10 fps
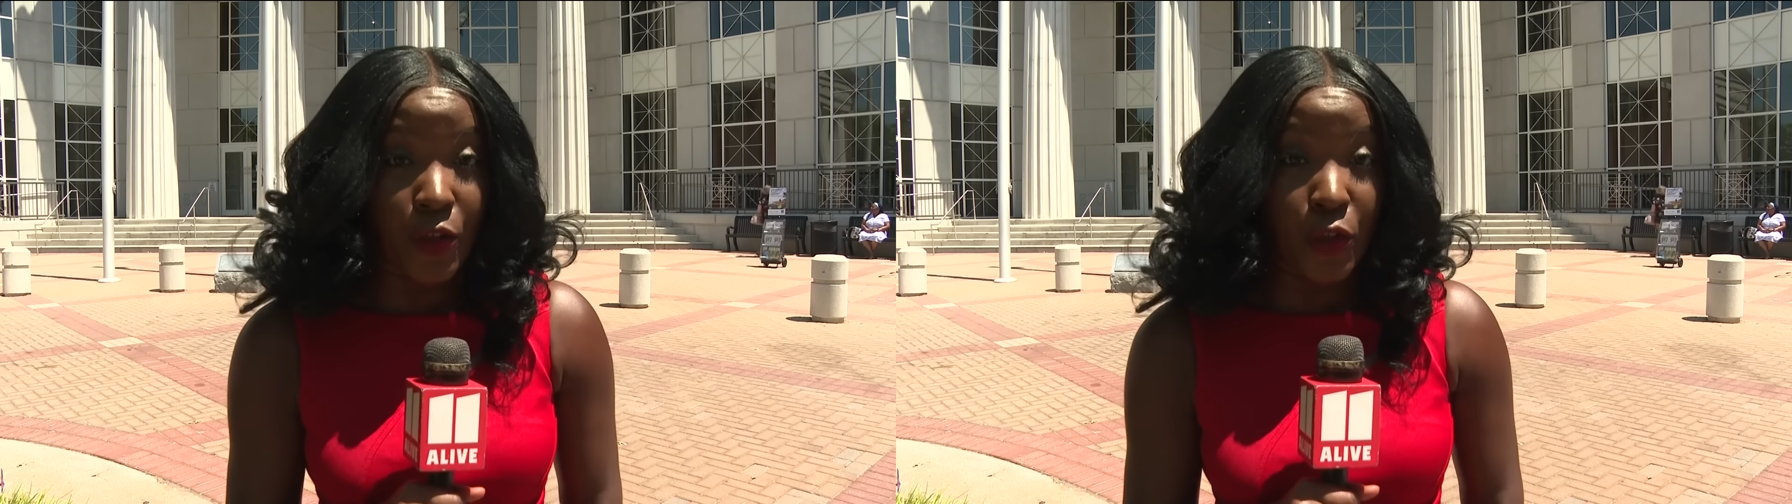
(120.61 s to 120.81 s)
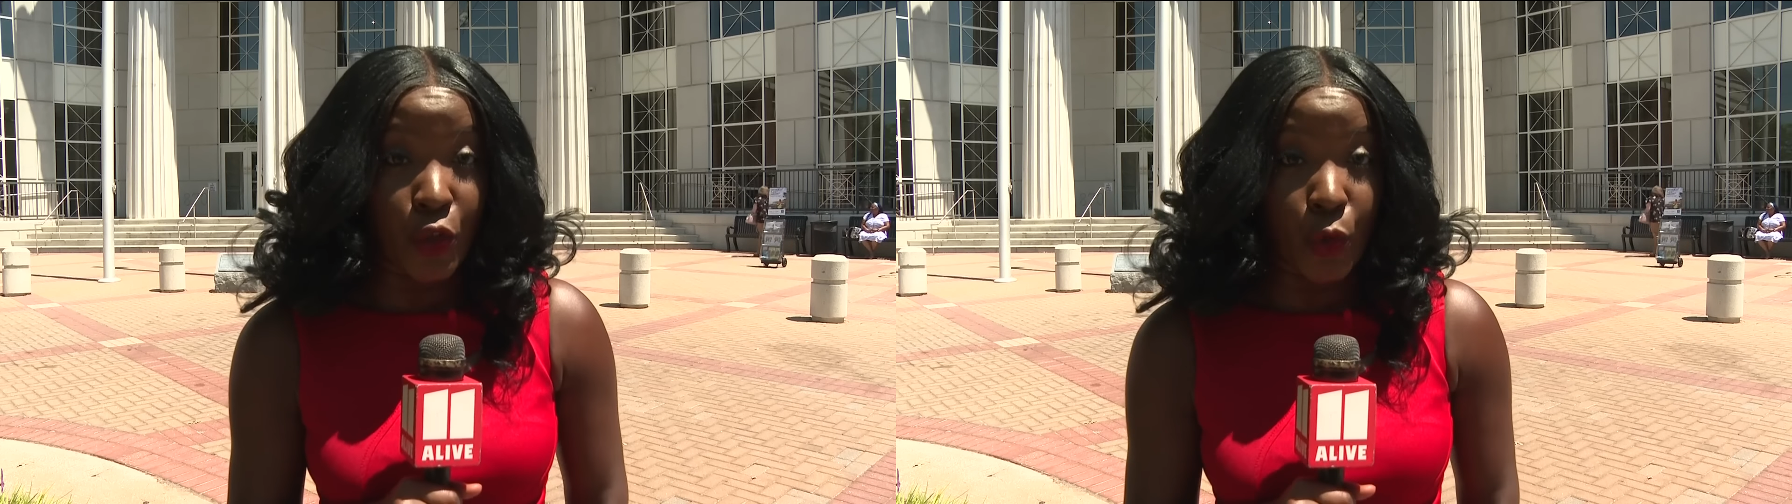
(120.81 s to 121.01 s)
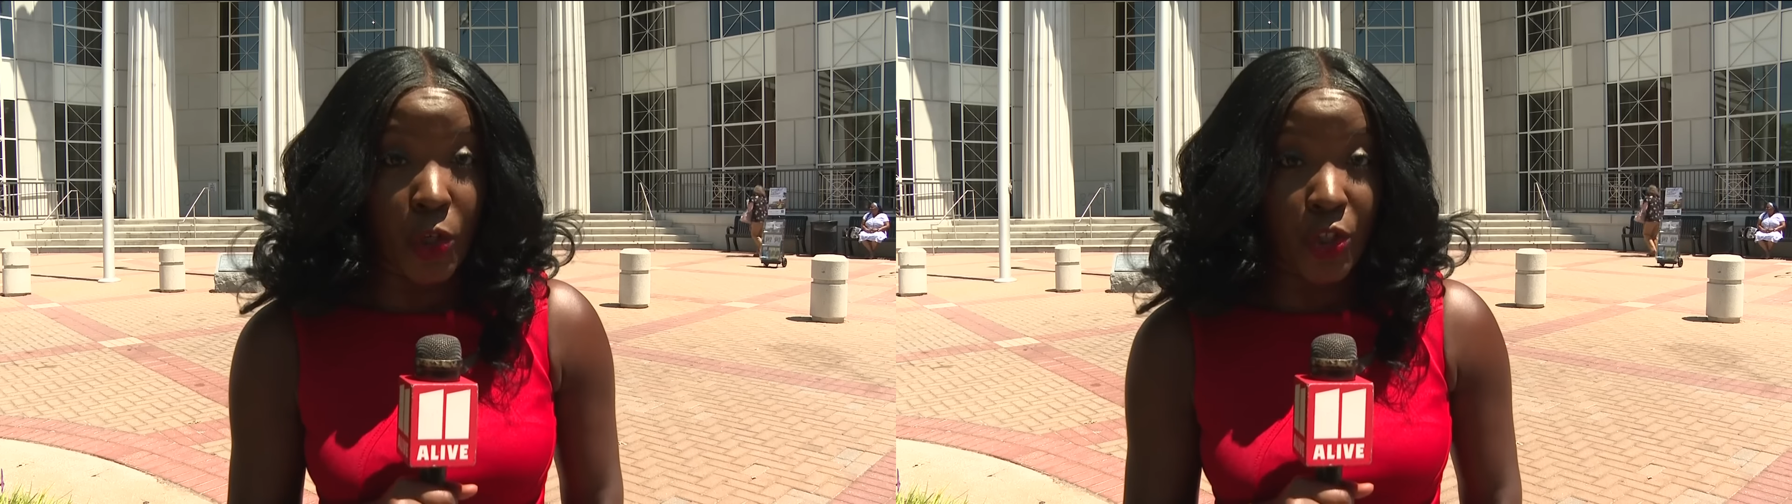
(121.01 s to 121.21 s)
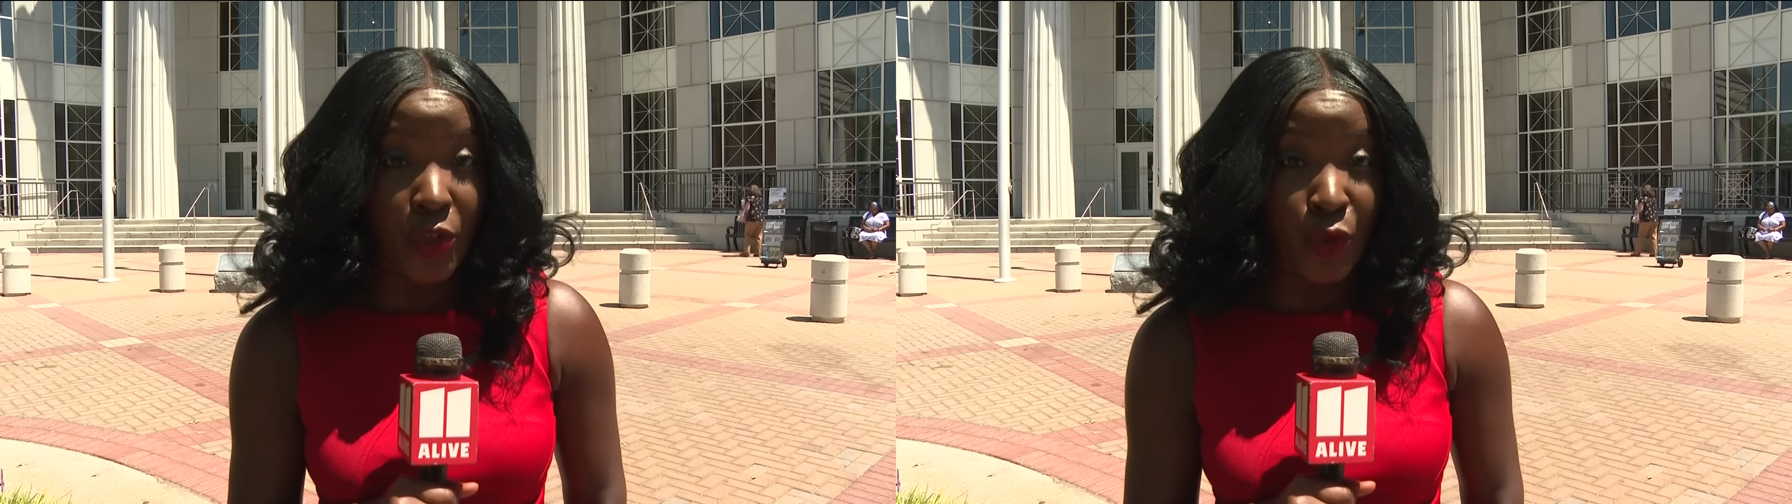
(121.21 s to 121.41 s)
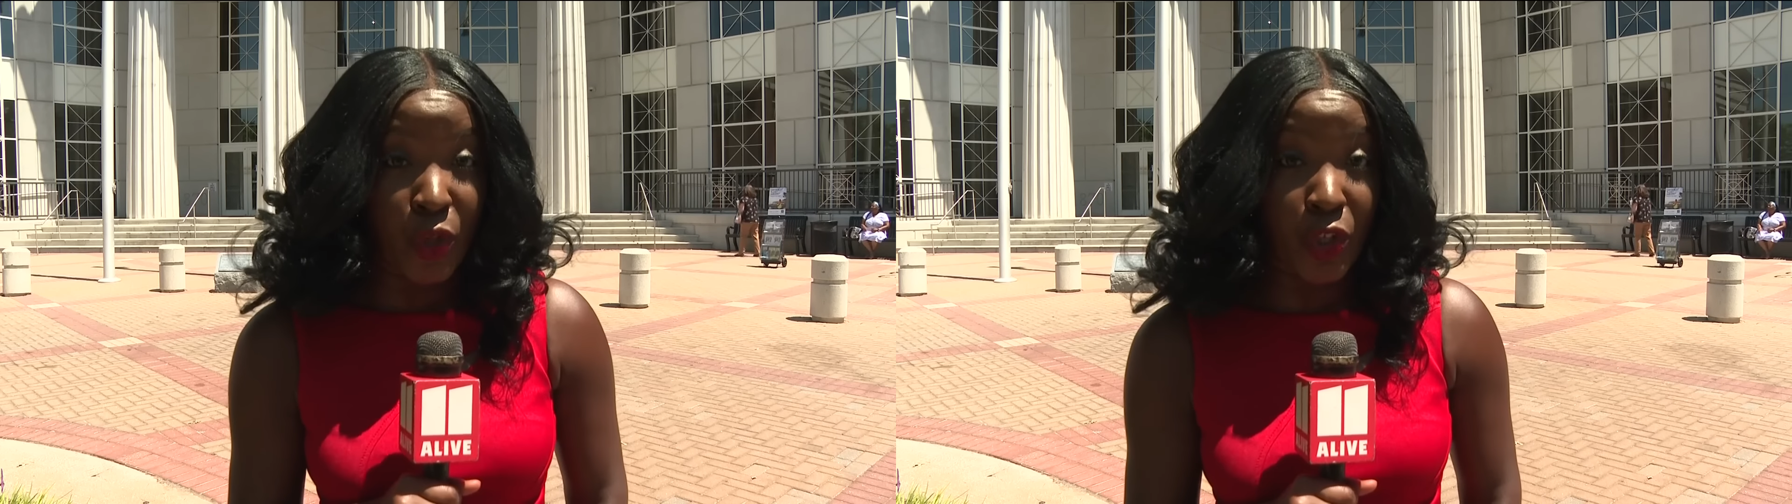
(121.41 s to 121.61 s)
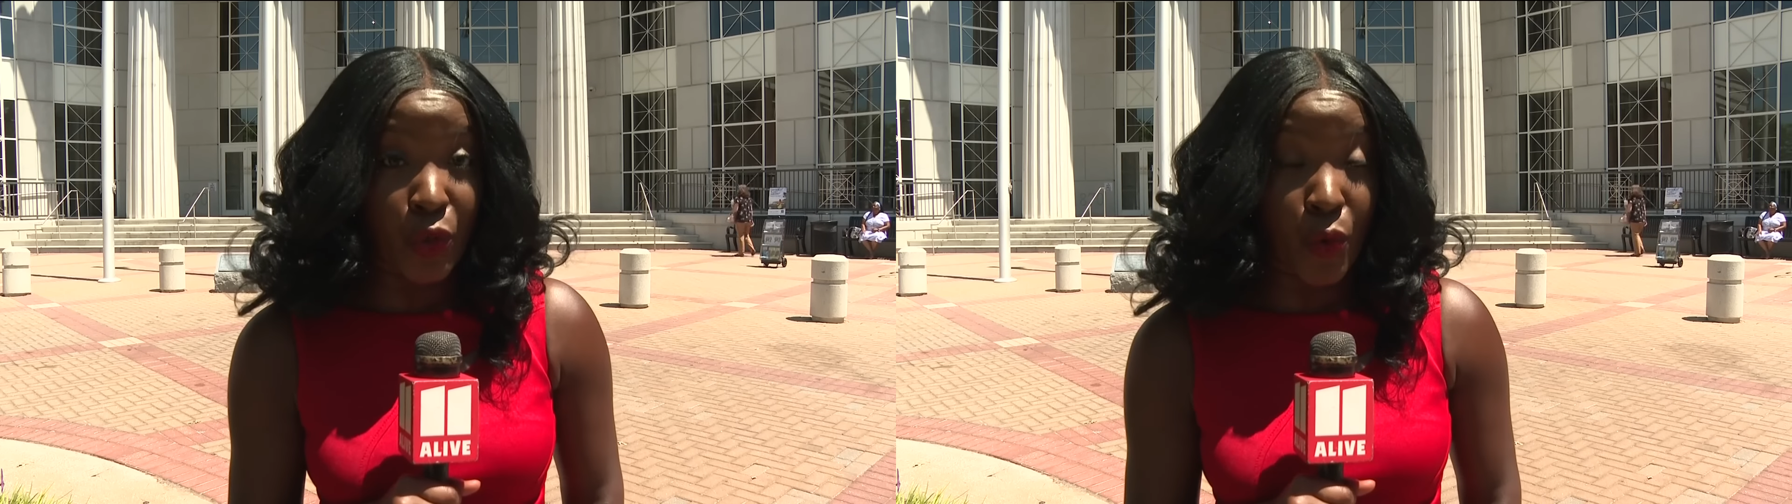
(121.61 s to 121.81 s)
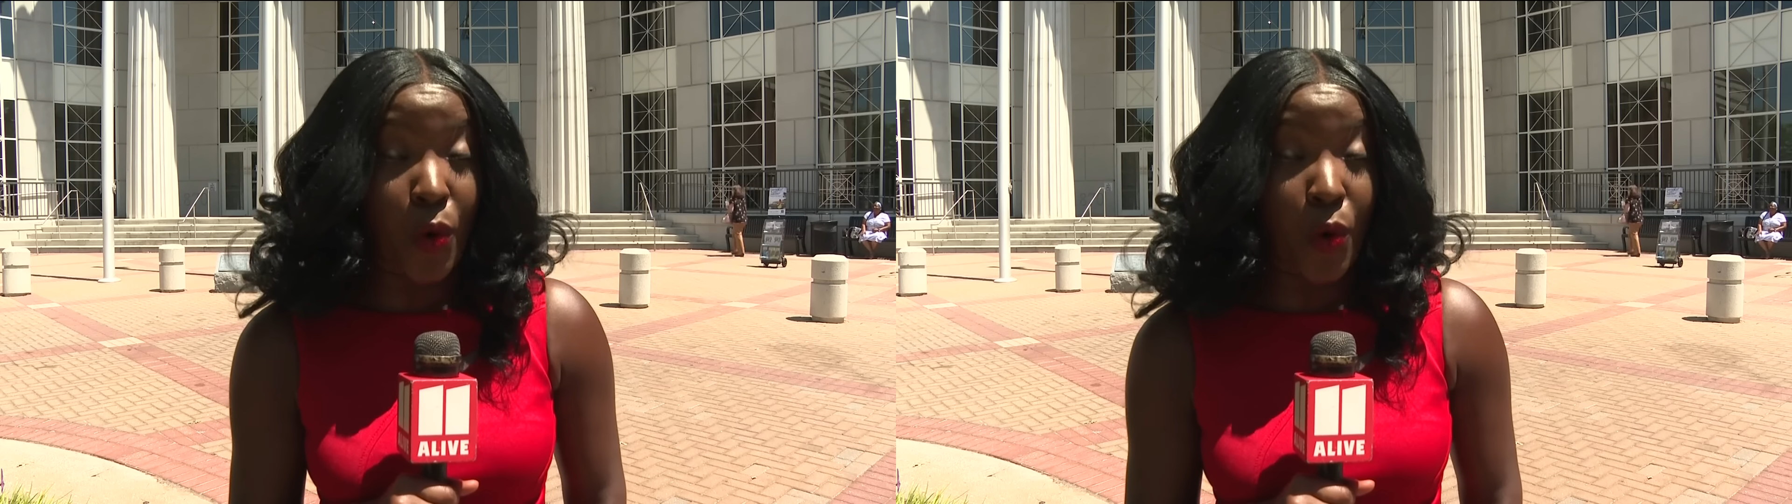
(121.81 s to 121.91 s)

to the Georgia Judicial